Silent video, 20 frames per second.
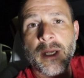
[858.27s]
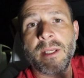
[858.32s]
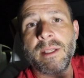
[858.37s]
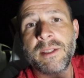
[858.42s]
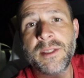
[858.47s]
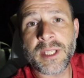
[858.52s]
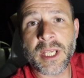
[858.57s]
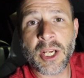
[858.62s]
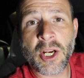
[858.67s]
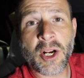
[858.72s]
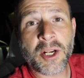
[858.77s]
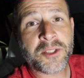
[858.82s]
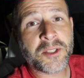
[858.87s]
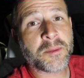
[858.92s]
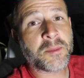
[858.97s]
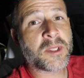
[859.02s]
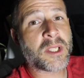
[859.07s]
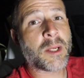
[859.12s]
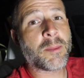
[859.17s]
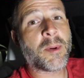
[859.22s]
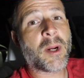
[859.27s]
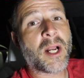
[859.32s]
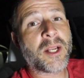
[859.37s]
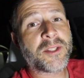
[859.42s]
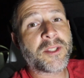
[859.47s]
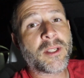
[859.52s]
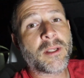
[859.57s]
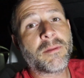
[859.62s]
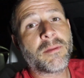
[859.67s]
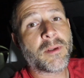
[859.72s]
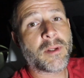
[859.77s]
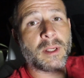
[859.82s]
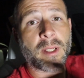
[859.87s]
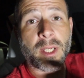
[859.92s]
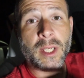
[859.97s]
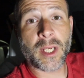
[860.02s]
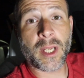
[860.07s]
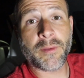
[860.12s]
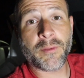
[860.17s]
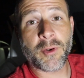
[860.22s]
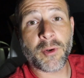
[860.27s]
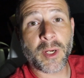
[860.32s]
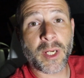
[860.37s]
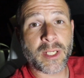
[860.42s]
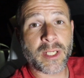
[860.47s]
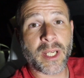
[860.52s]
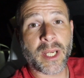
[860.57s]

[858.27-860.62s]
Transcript: stay awesome, stay positive, and have a great